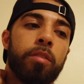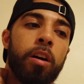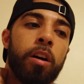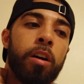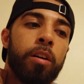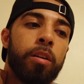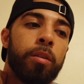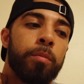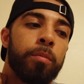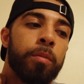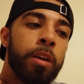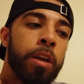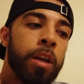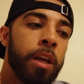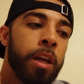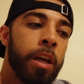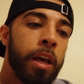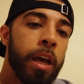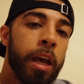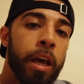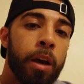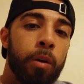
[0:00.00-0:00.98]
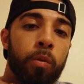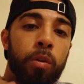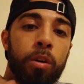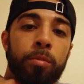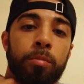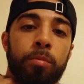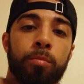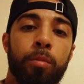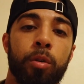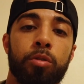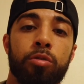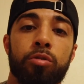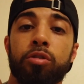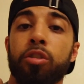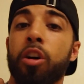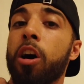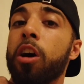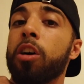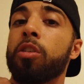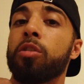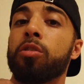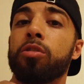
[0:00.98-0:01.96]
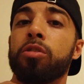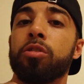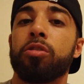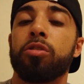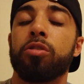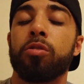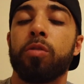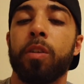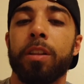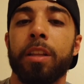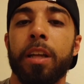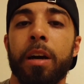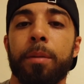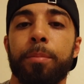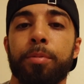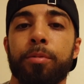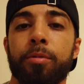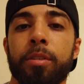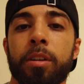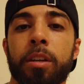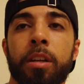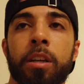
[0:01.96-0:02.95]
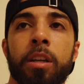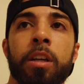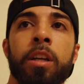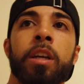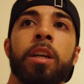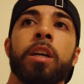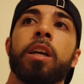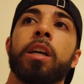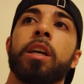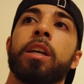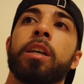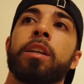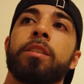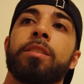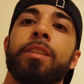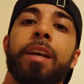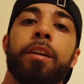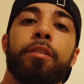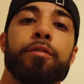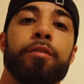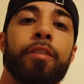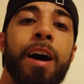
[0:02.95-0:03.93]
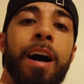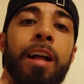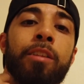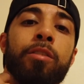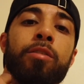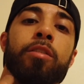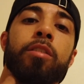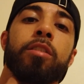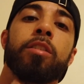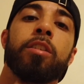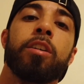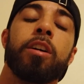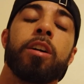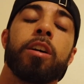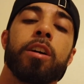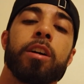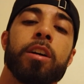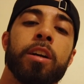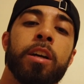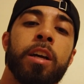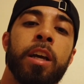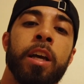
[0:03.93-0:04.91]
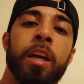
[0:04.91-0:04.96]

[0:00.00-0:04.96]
And what most dog owners do at that point is they follow the dog,